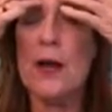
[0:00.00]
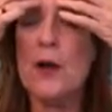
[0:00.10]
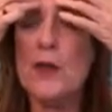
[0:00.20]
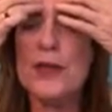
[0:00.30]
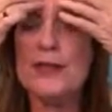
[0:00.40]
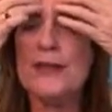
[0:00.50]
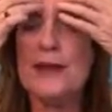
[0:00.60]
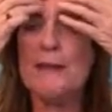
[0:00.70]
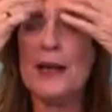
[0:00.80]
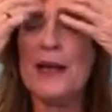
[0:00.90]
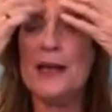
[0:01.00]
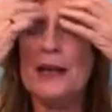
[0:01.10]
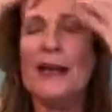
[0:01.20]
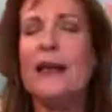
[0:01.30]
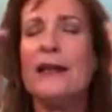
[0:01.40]
Oh, this tummy,
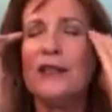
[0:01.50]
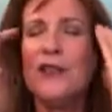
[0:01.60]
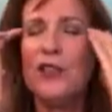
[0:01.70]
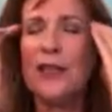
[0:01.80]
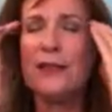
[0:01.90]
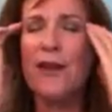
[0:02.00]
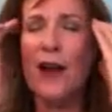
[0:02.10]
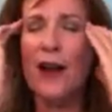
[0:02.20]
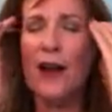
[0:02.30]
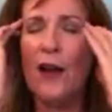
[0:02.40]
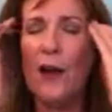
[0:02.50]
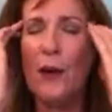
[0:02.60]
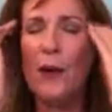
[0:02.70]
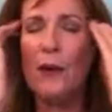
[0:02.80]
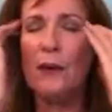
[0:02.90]
it's just gotta go.